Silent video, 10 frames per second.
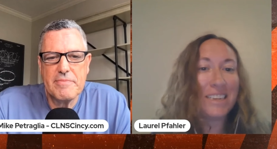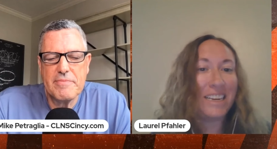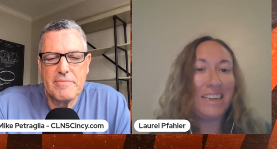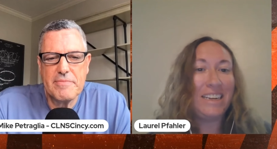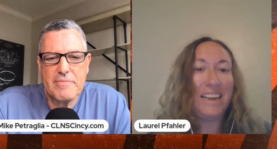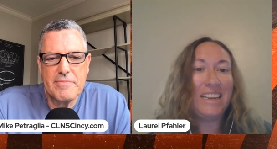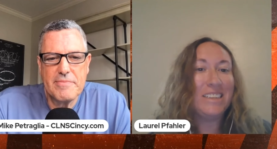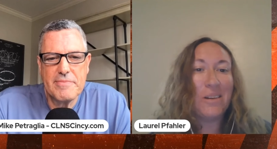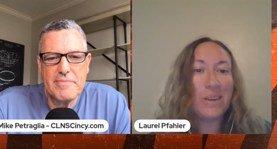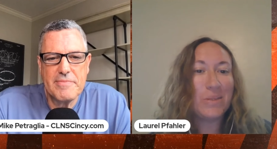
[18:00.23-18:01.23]
Speaker 1: he he's
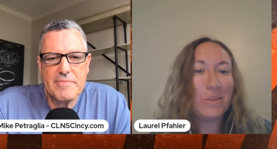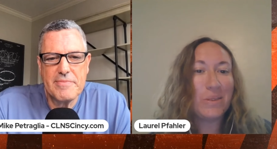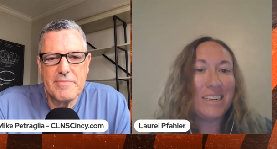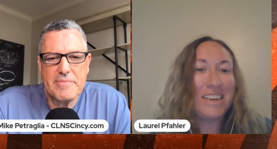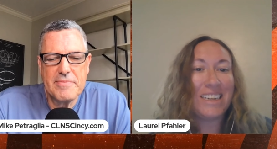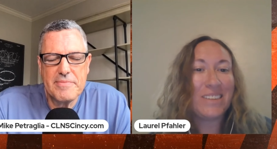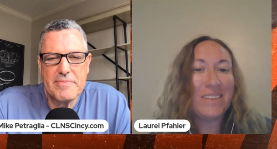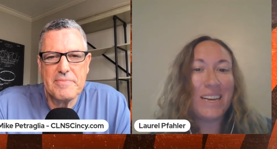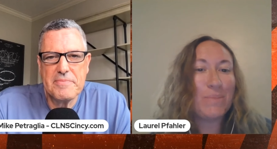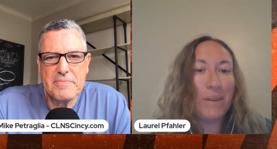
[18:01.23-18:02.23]
always willing to talk to
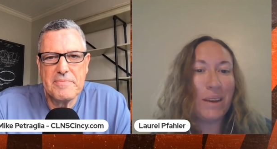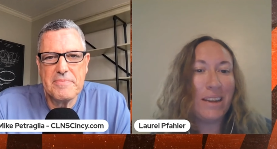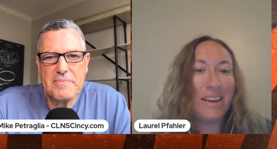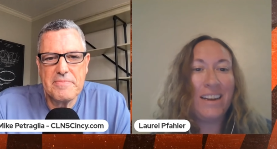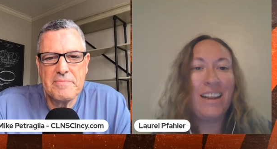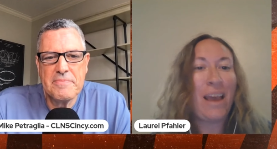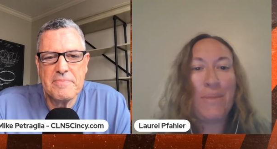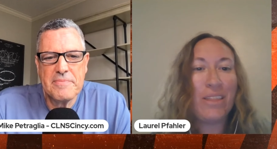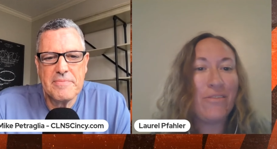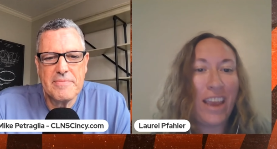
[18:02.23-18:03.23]
us but I
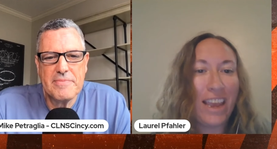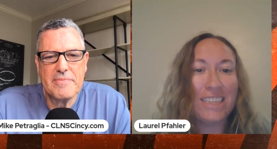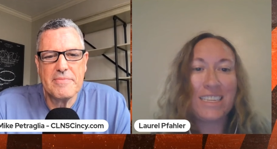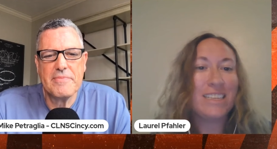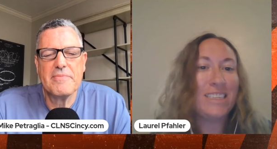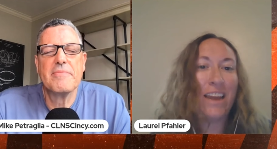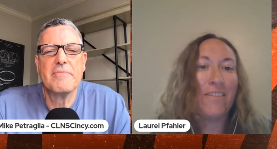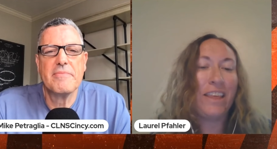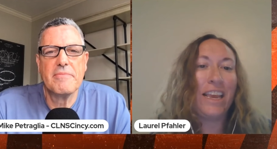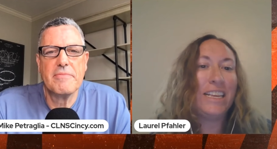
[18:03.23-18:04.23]
mean, the fans can see
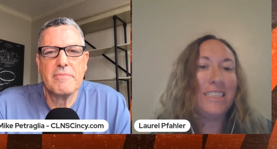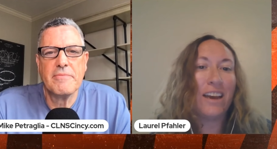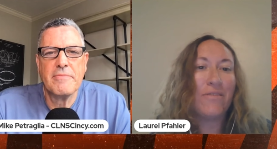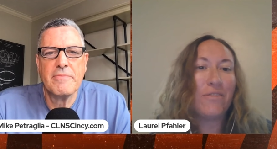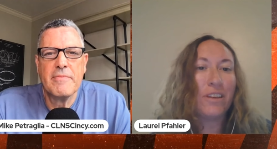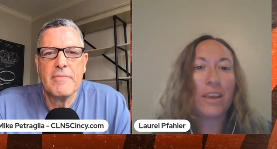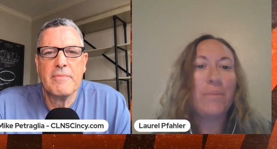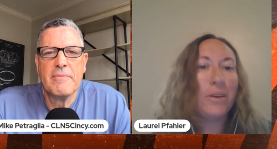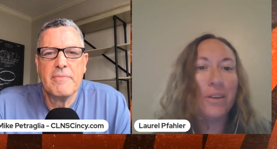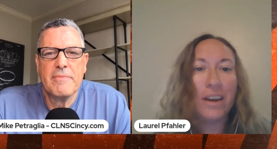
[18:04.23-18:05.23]
everything he's done for the
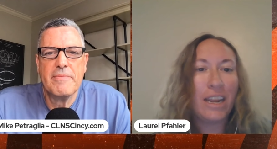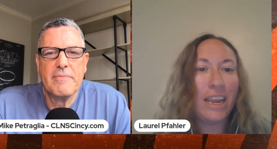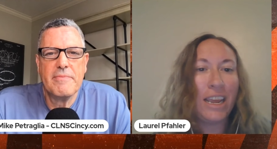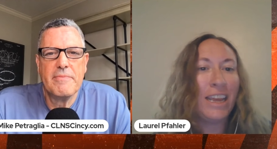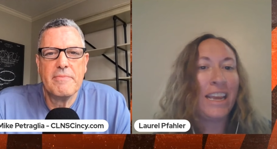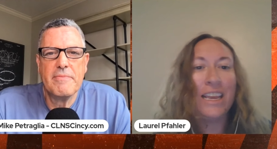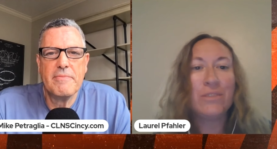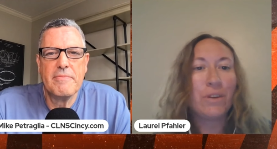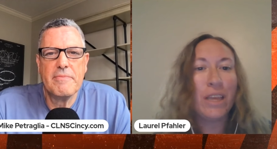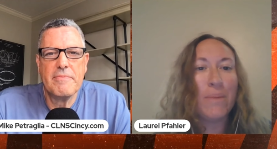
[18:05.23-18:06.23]
community. Like he's
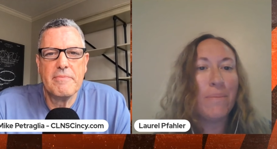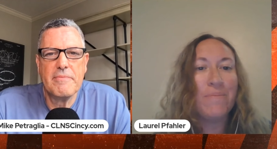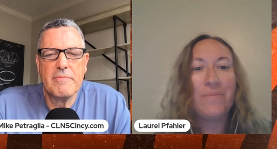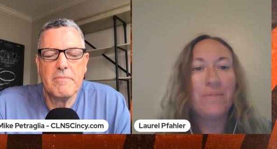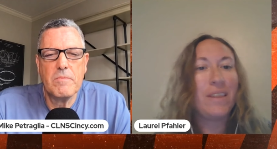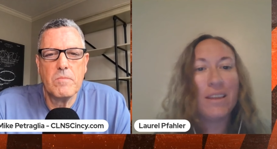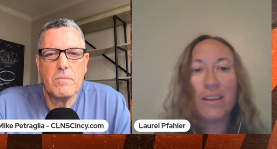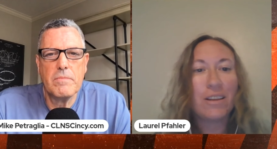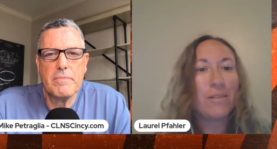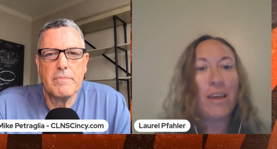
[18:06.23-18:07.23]
really
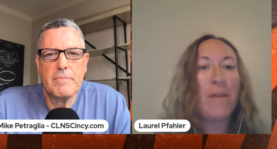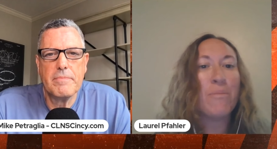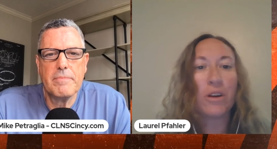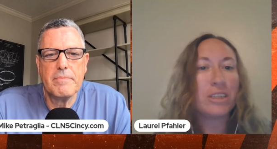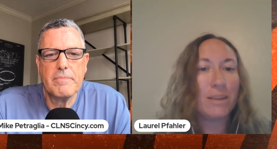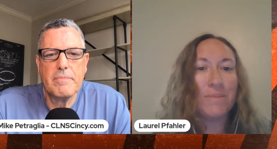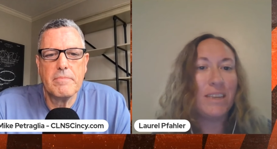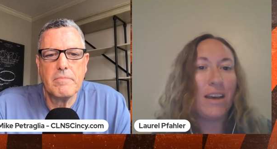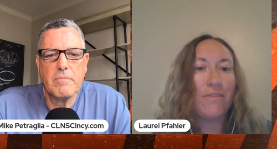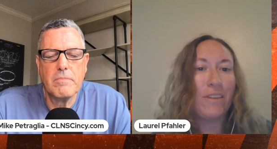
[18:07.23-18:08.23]
immersed
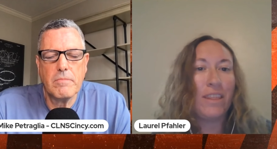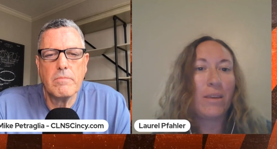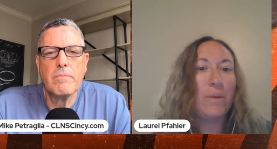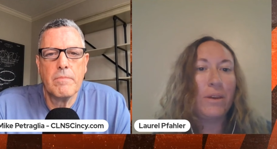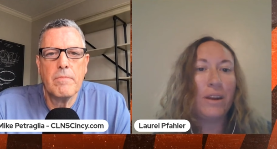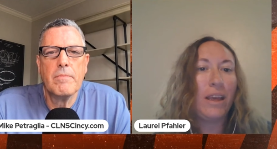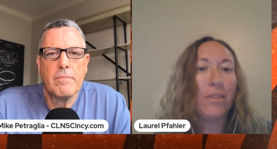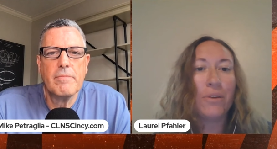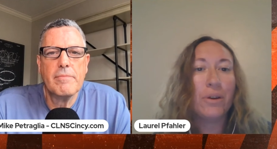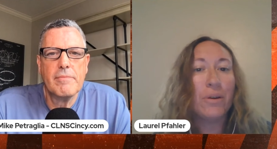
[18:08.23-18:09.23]
himself in the community
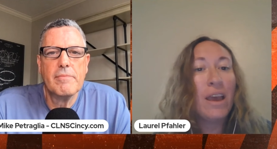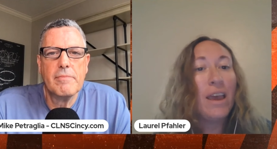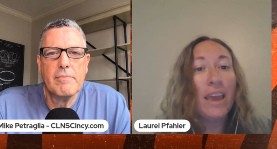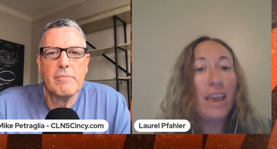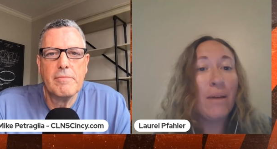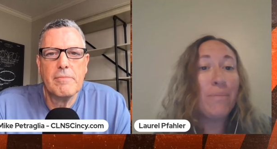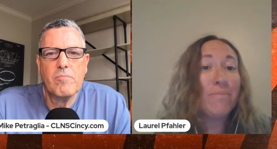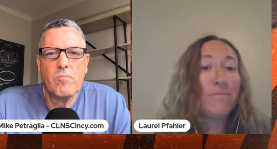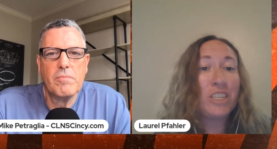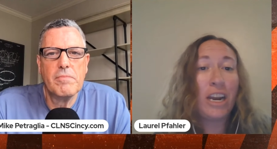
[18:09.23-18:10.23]
through a
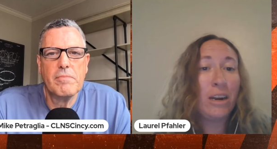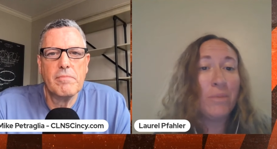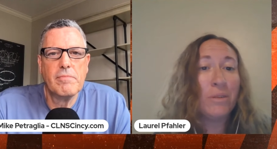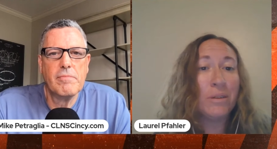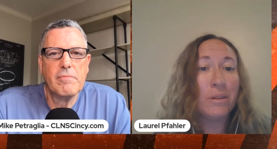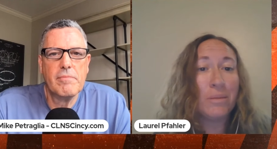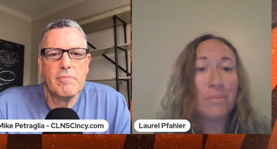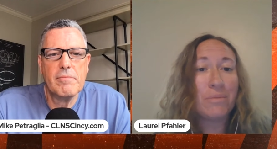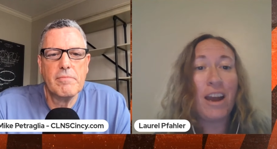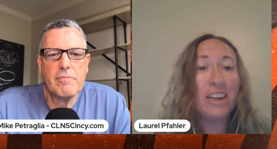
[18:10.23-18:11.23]
charitable
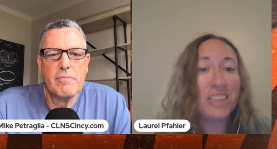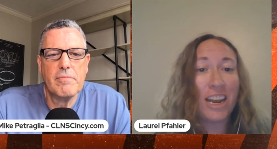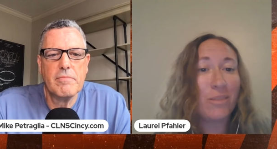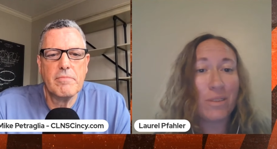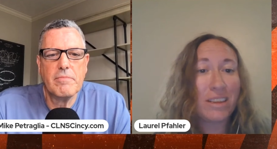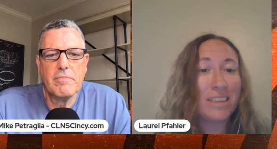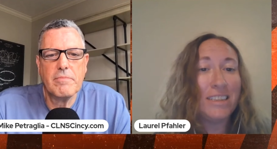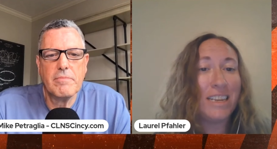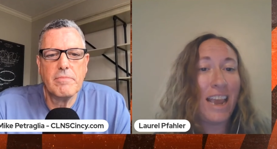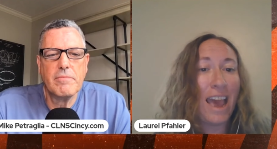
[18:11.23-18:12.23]
project with the
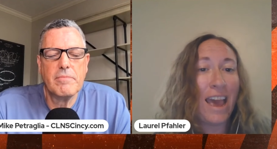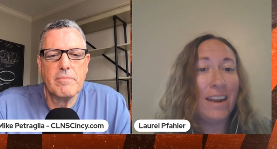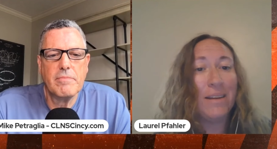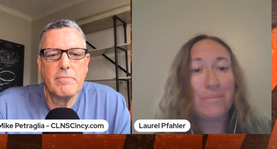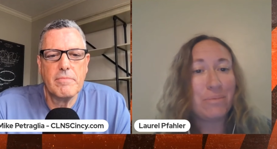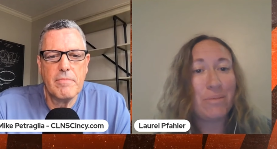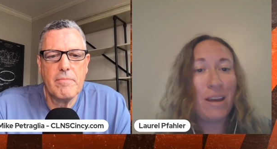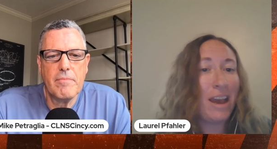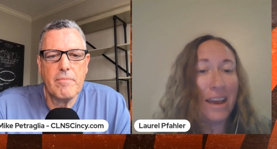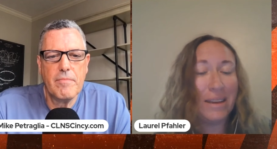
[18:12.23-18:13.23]
Cincy Hat
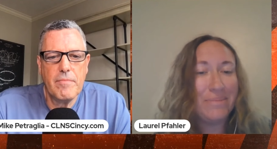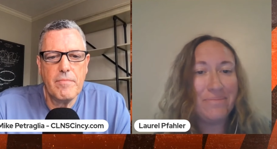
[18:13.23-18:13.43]
uh,